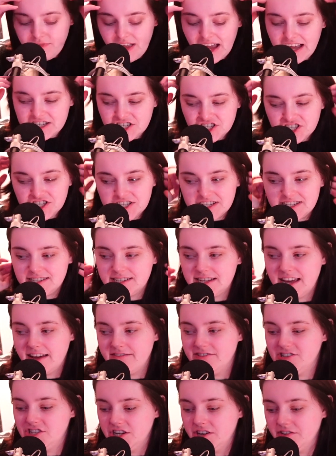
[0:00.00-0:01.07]
I just needed to
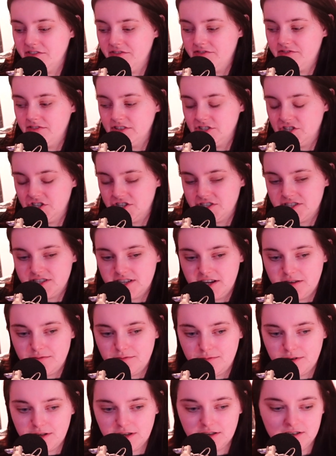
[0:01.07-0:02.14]
have a drink of juice there
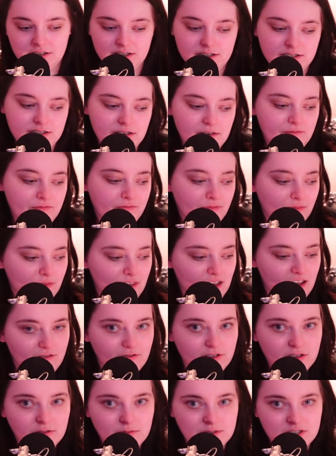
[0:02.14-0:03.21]
because
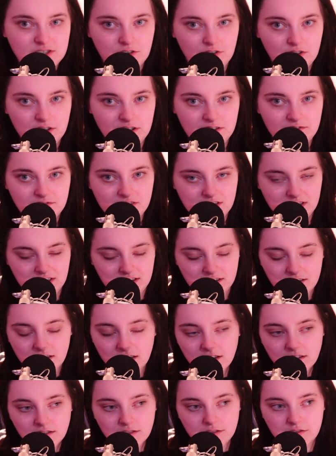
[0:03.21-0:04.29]
I've only been talking for
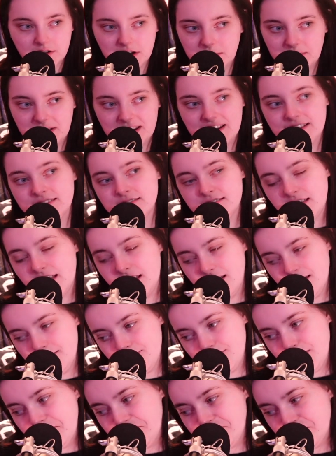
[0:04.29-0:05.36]
like 3 minutes
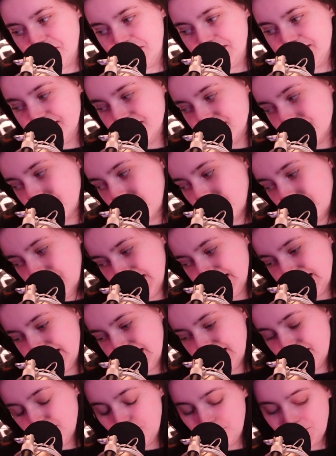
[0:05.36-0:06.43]
and my voice is
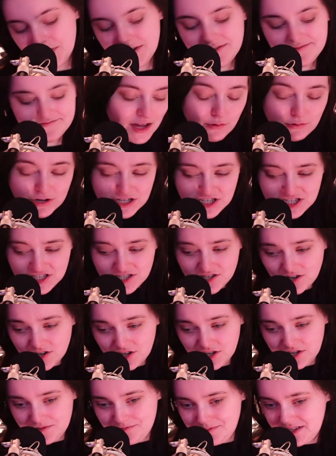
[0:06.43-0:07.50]
already going, which is not
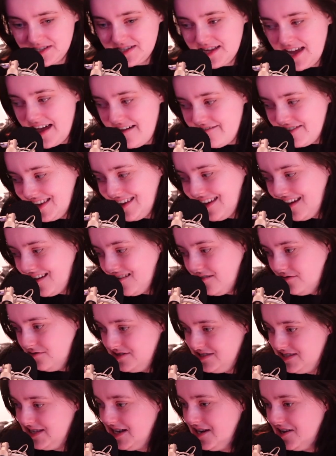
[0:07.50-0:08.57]
good because I have a gig
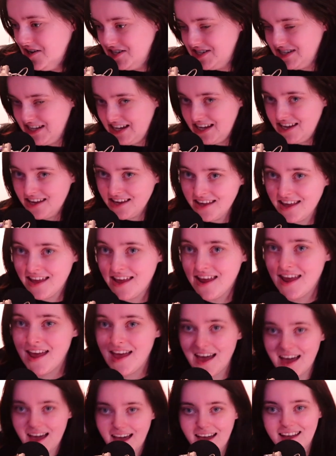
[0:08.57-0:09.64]
on Saturday.
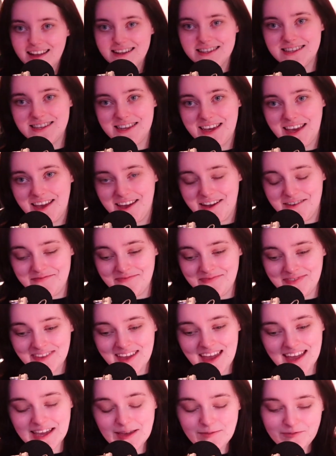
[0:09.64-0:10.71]
And yeah,
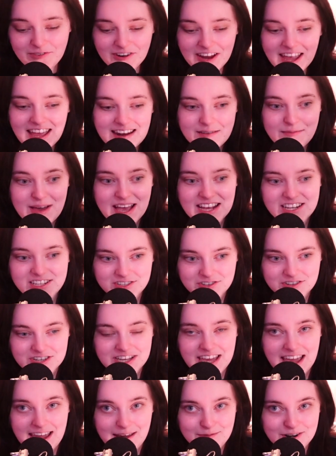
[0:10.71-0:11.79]
I keep forgetting I'm actually
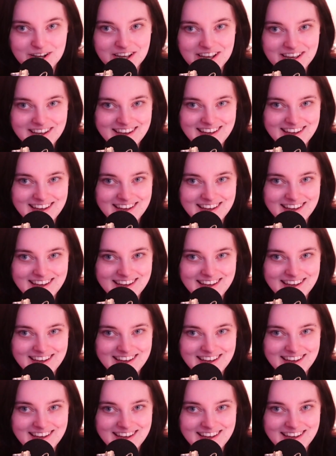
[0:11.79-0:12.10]
on camera